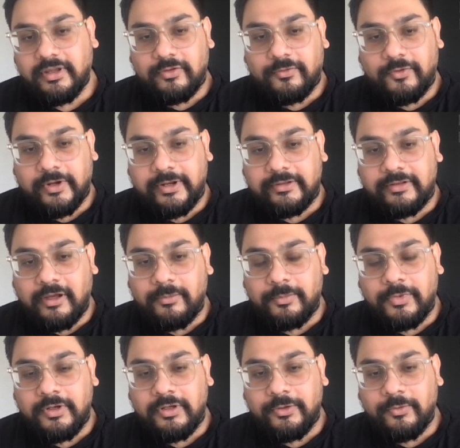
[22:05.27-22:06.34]
For
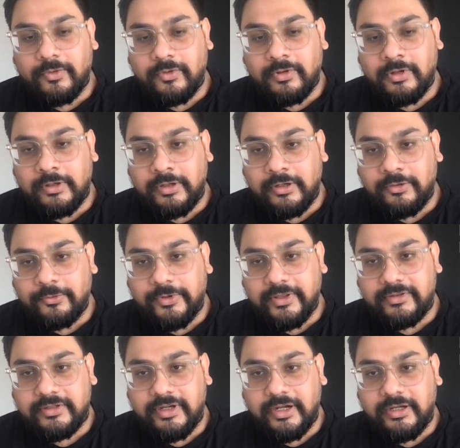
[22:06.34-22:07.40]
example, you in
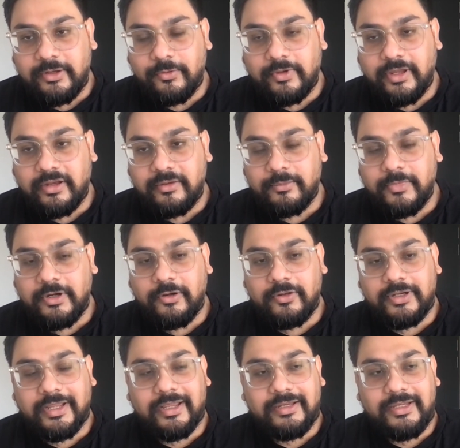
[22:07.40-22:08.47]
today's date you can build
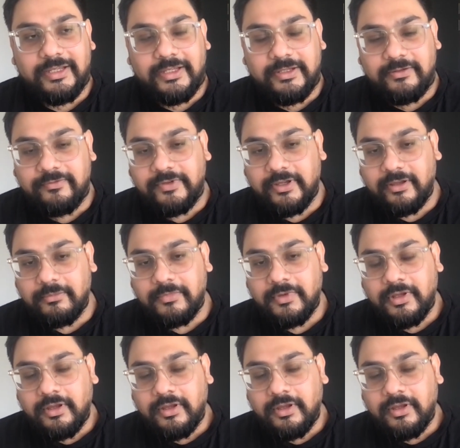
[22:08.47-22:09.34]
on any EVM